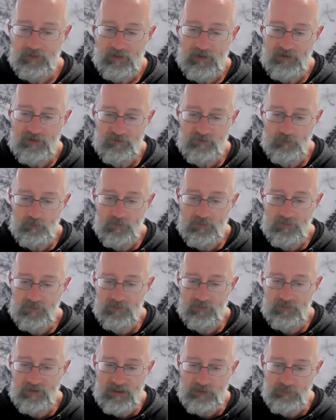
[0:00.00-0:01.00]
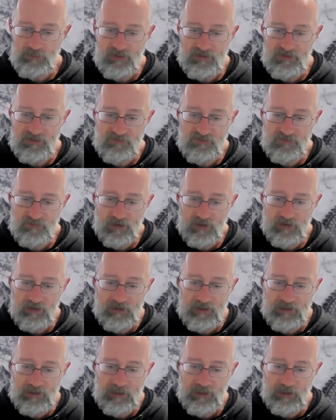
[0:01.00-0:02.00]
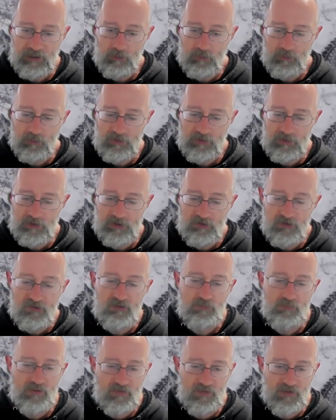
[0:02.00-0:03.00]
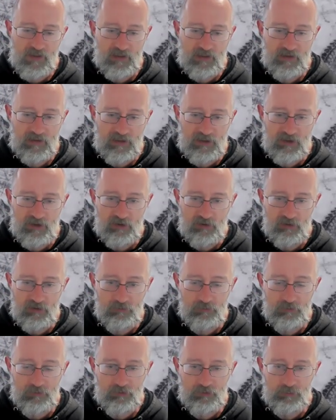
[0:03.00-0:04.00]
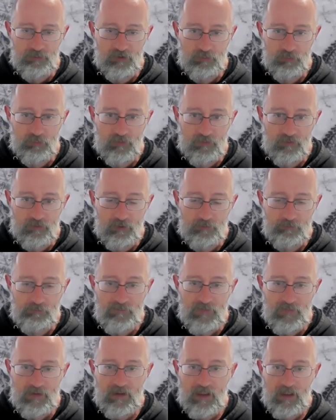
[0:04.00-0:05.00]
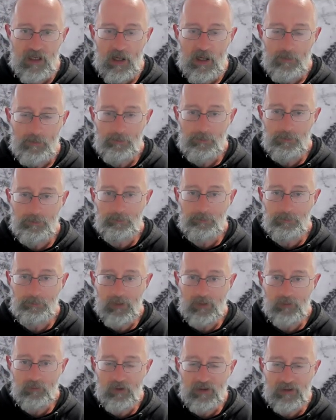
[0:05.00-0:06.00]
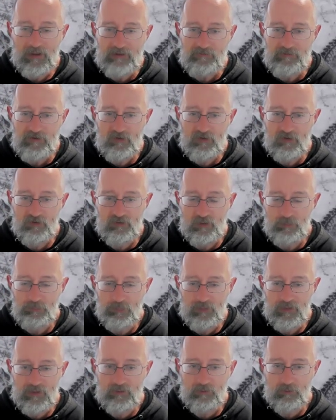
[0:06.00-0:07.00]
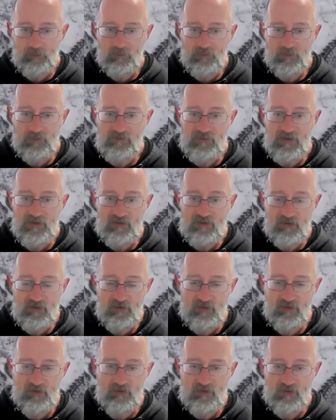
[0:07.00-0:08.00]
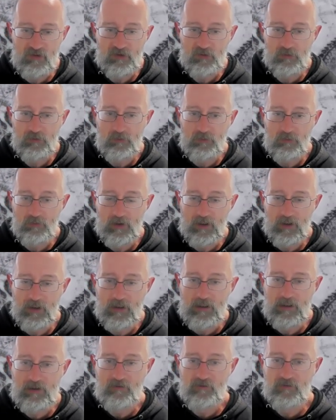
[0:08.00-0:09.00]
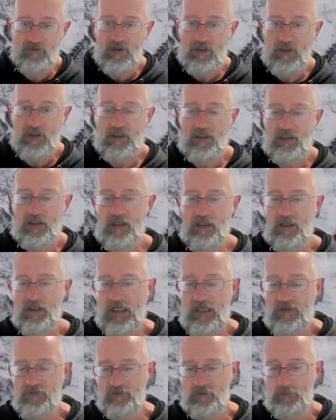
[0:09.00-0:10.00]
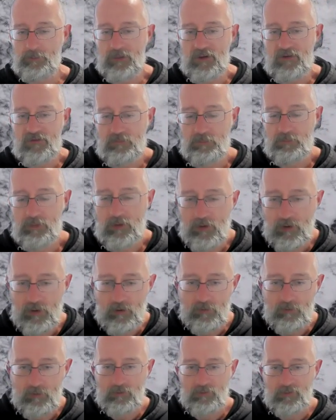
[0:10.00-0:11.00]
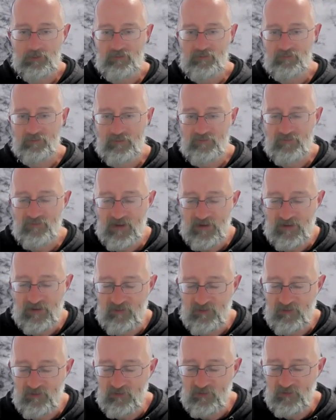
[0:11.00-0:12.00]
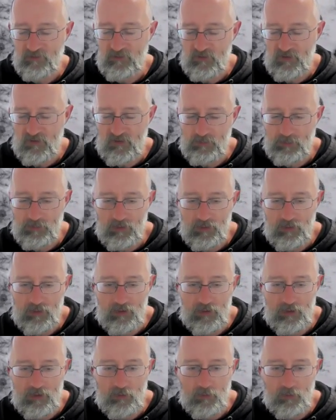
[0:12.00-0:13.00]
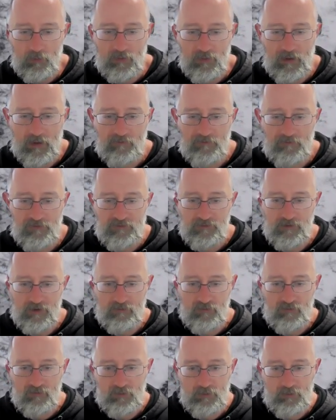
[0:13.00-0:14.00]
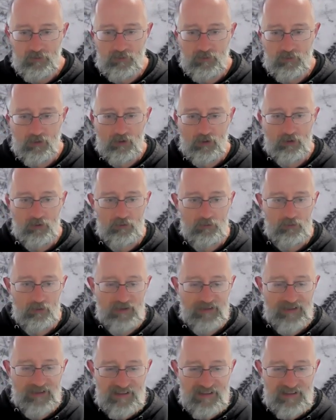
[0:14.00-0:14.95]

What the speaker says: And so with ligaments, it used to be the thinking that you couldn't really do much with them. But like every tissue in the body, they're all living tissues. They all have either a blood supply or a lymphatic supply, or they have synovial fluid, hyaluronic